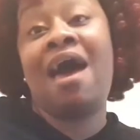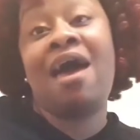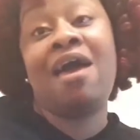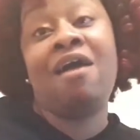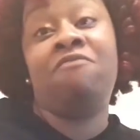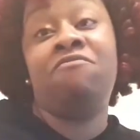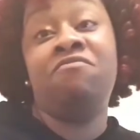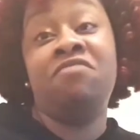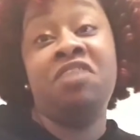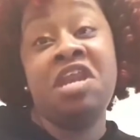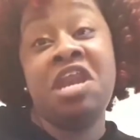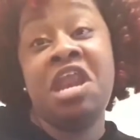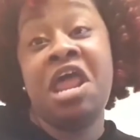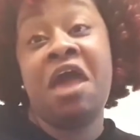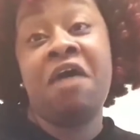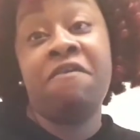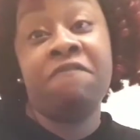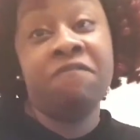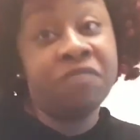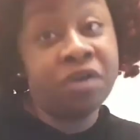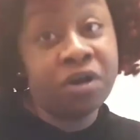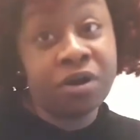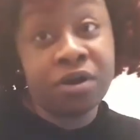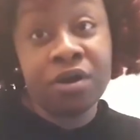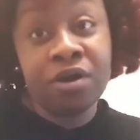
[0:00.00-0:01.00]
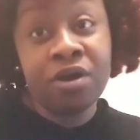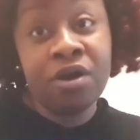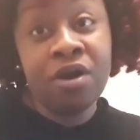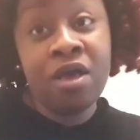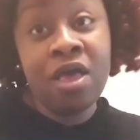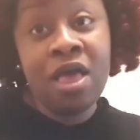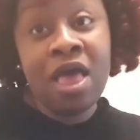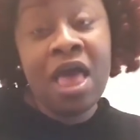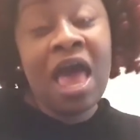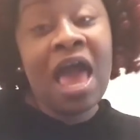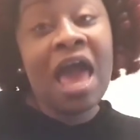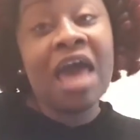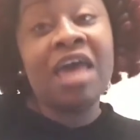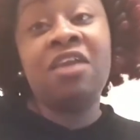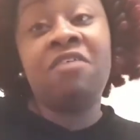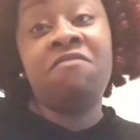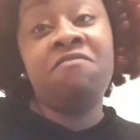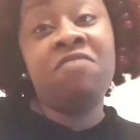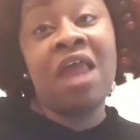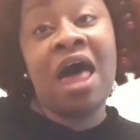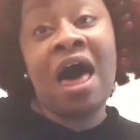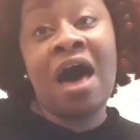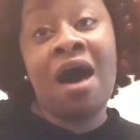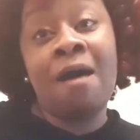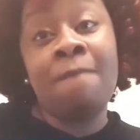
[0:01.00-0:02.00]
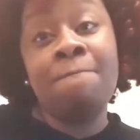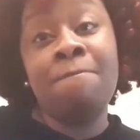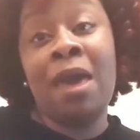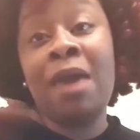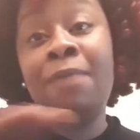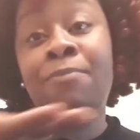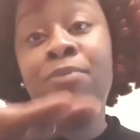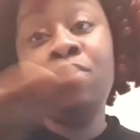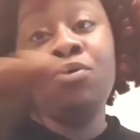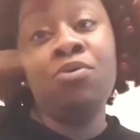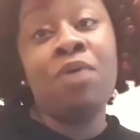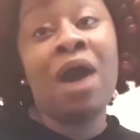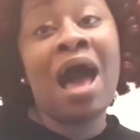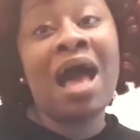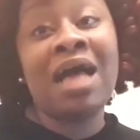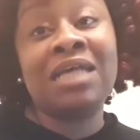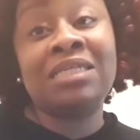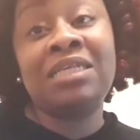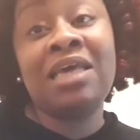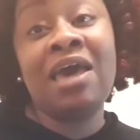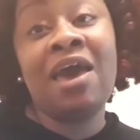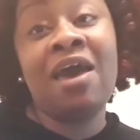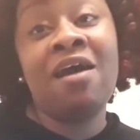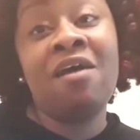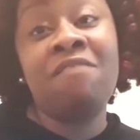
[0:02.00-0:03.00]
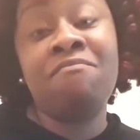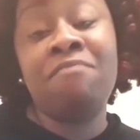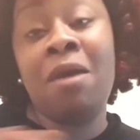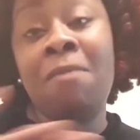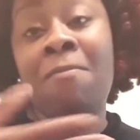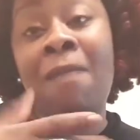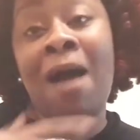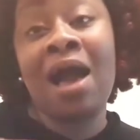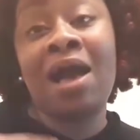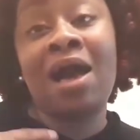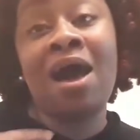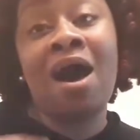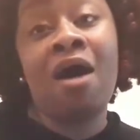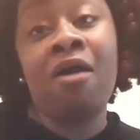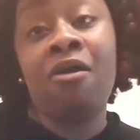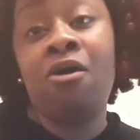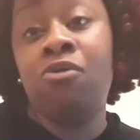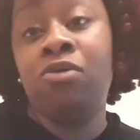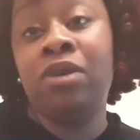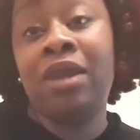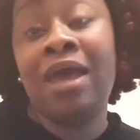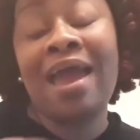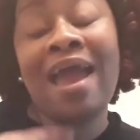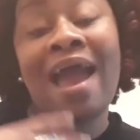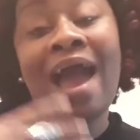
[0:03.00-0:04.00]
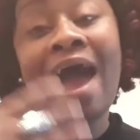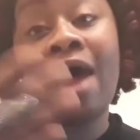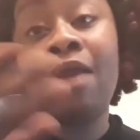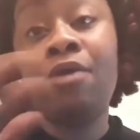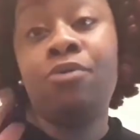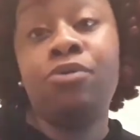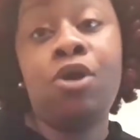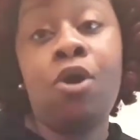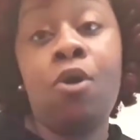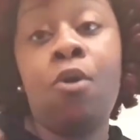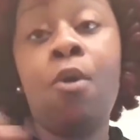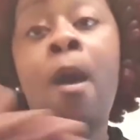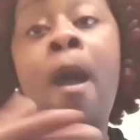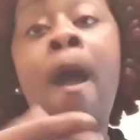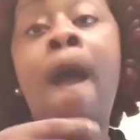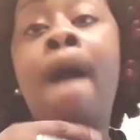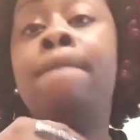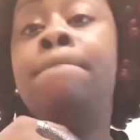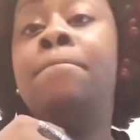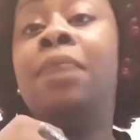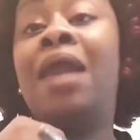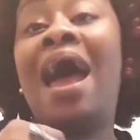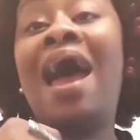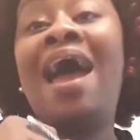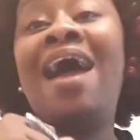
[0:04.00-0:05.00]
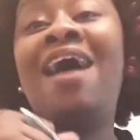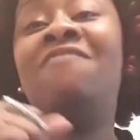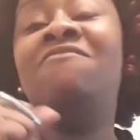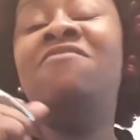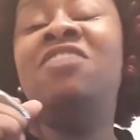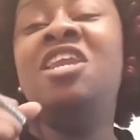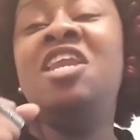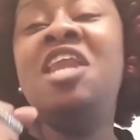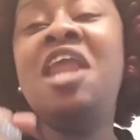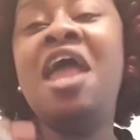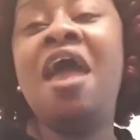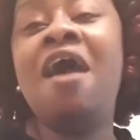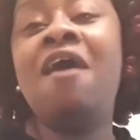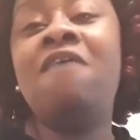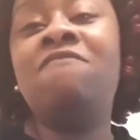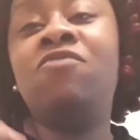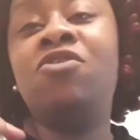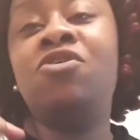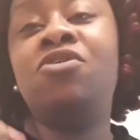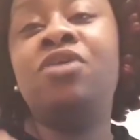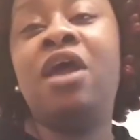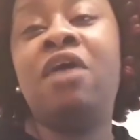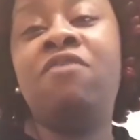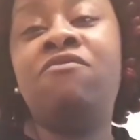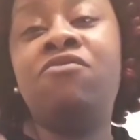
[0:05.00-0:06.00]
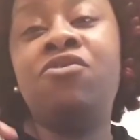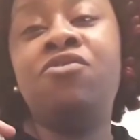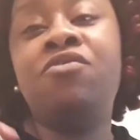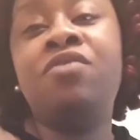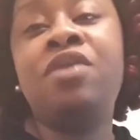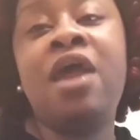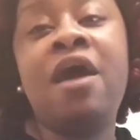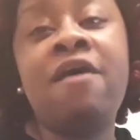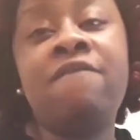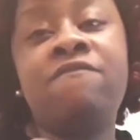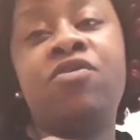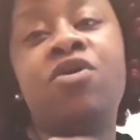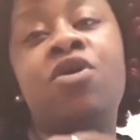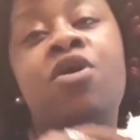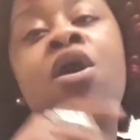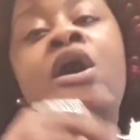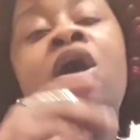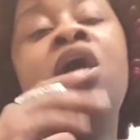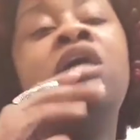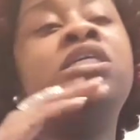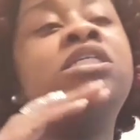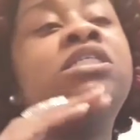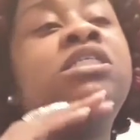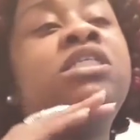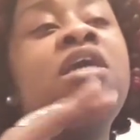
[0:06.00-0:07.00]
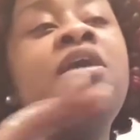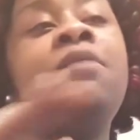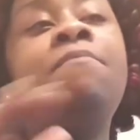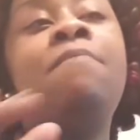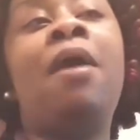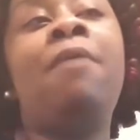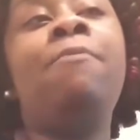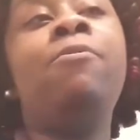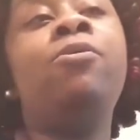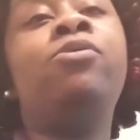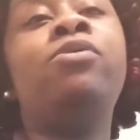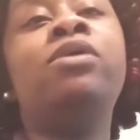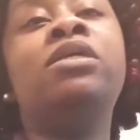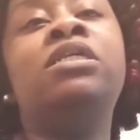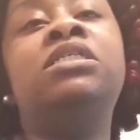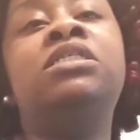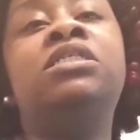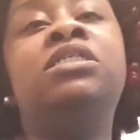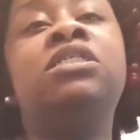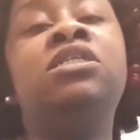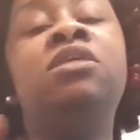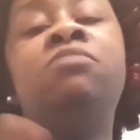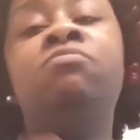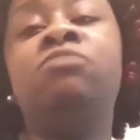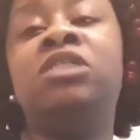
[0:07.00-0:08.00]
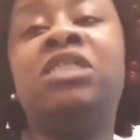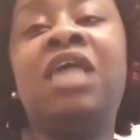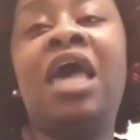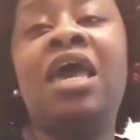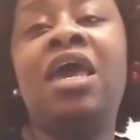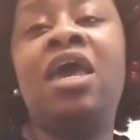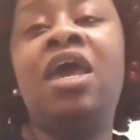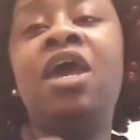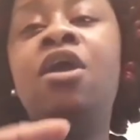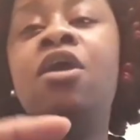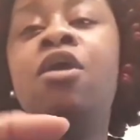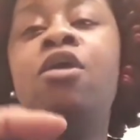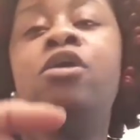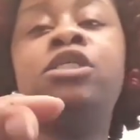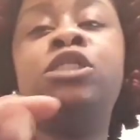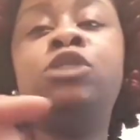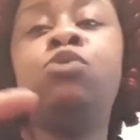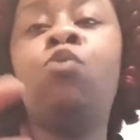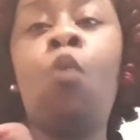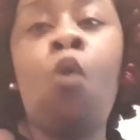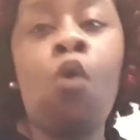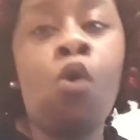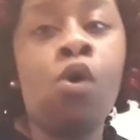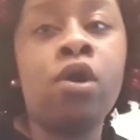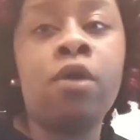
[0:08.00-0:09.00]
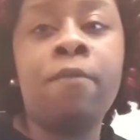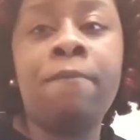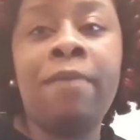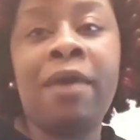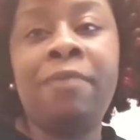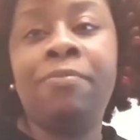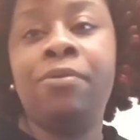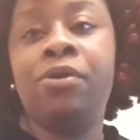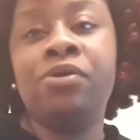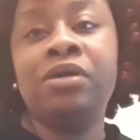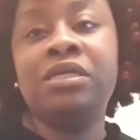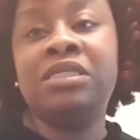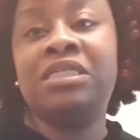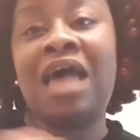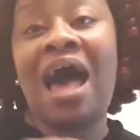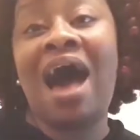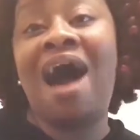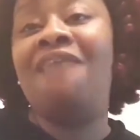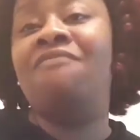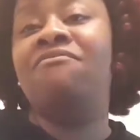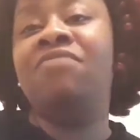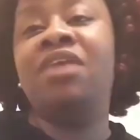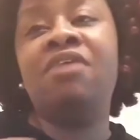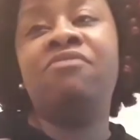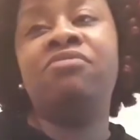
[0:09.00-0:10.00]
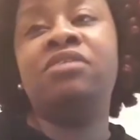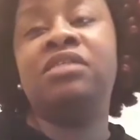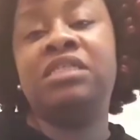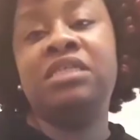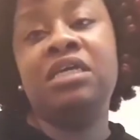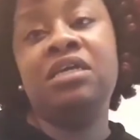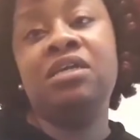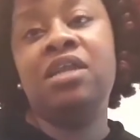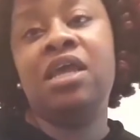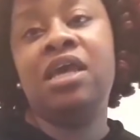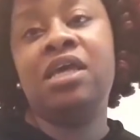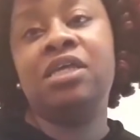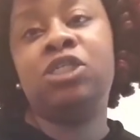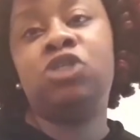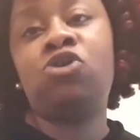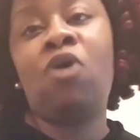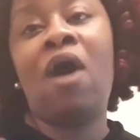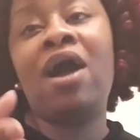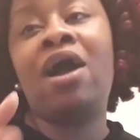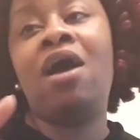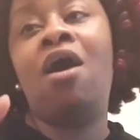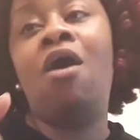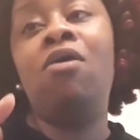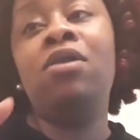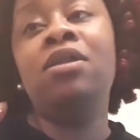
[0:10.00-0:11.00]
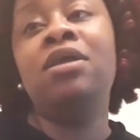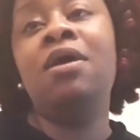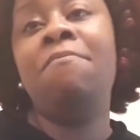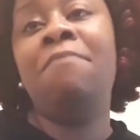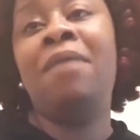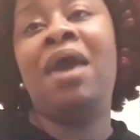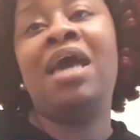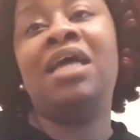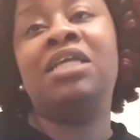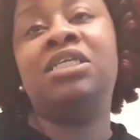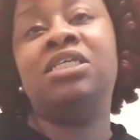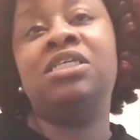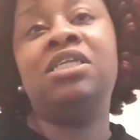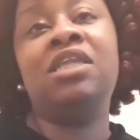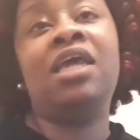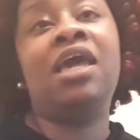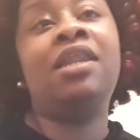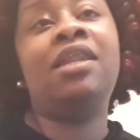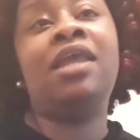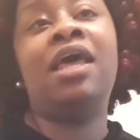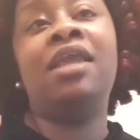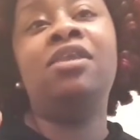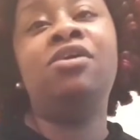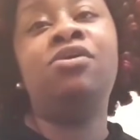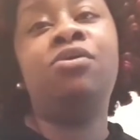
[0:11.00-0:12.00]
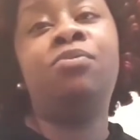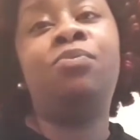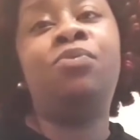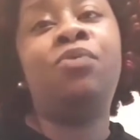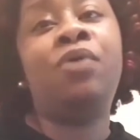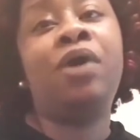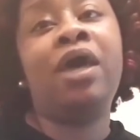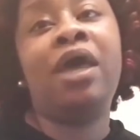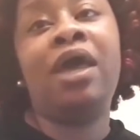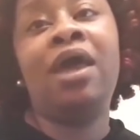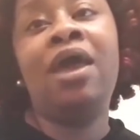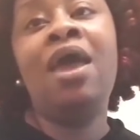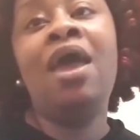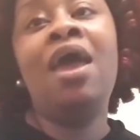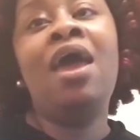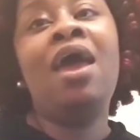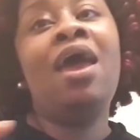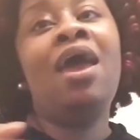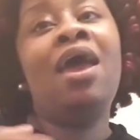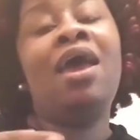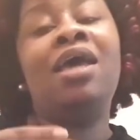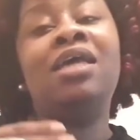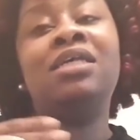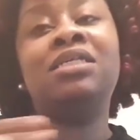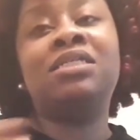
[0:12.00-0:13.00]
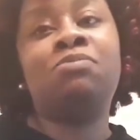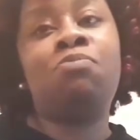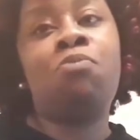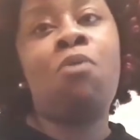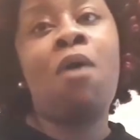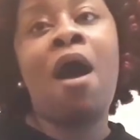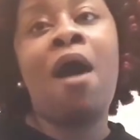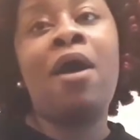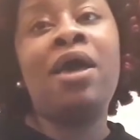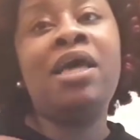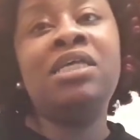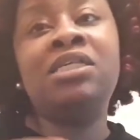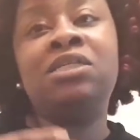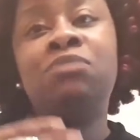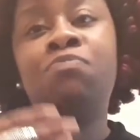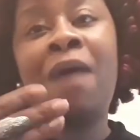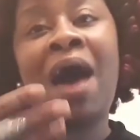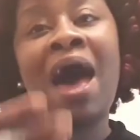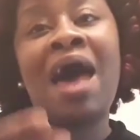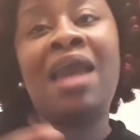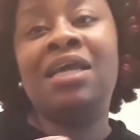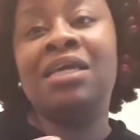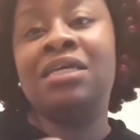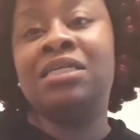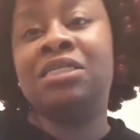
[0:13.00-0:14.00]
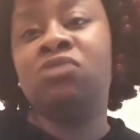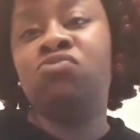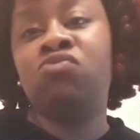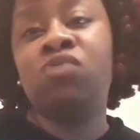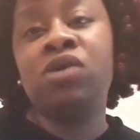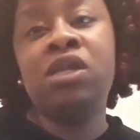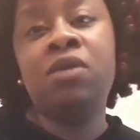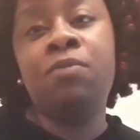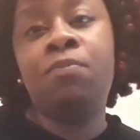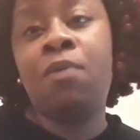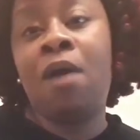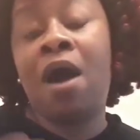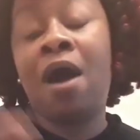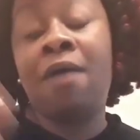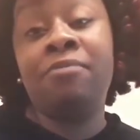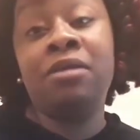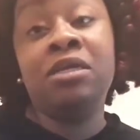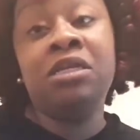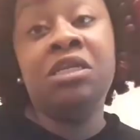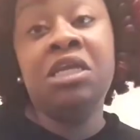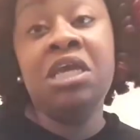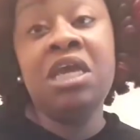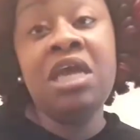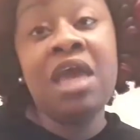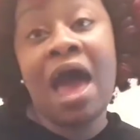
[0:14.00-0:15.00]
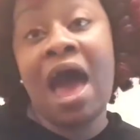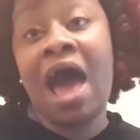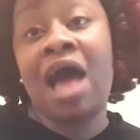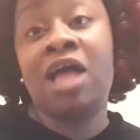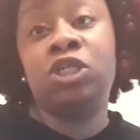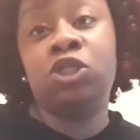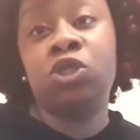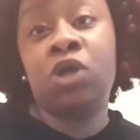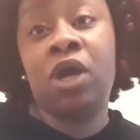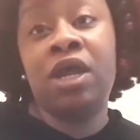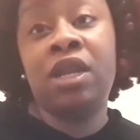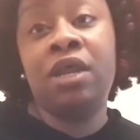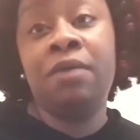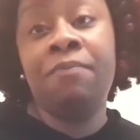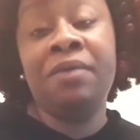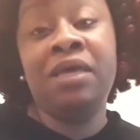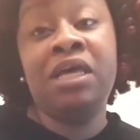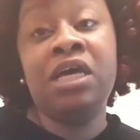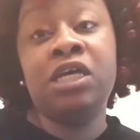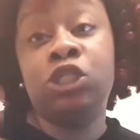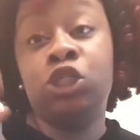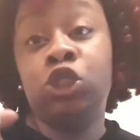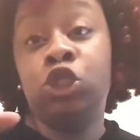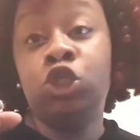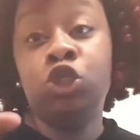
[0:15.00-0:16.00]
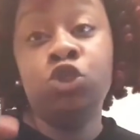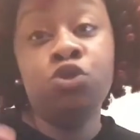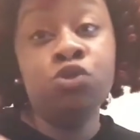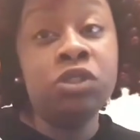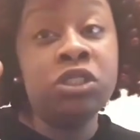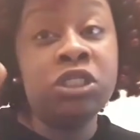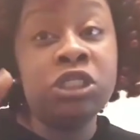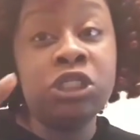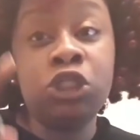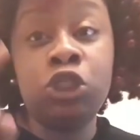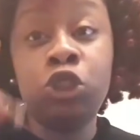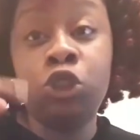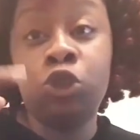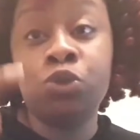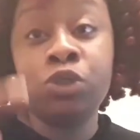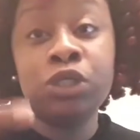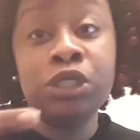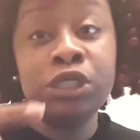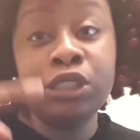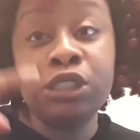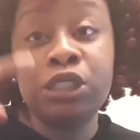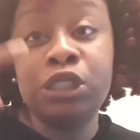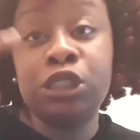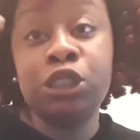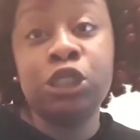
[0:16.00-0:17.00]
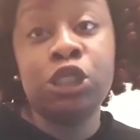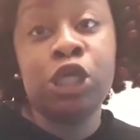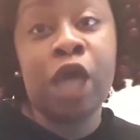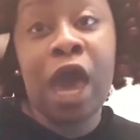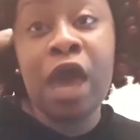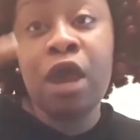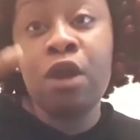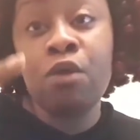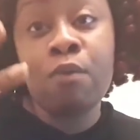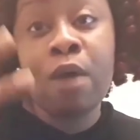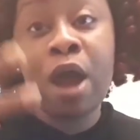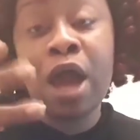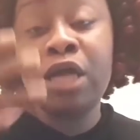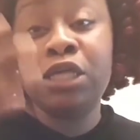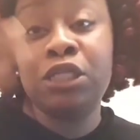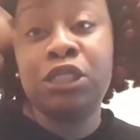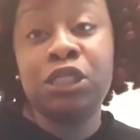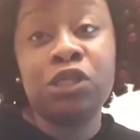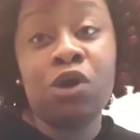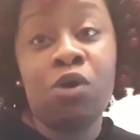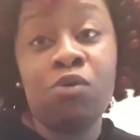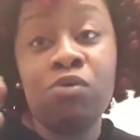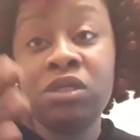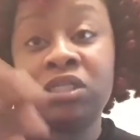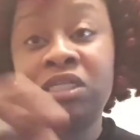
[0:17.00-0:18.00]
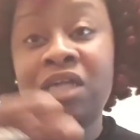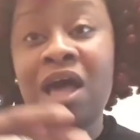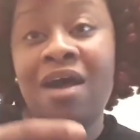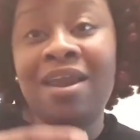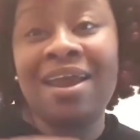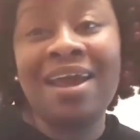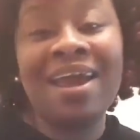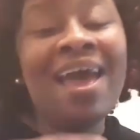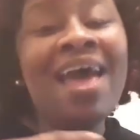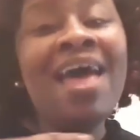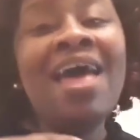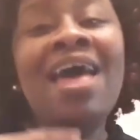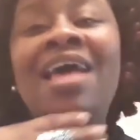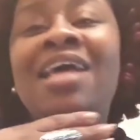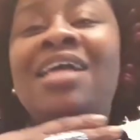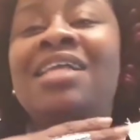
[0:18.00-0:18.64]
I have never in a vlog. Maybe you guys have. Maybe I caught on late. I don't know. But I have never seen Baby Chris, them say, here's water, Baby Chris. I've never seen that. So I can only imagine that that little boy is his body is really probably dehydrated because juices, drinks, Gatorade, sodas, all that.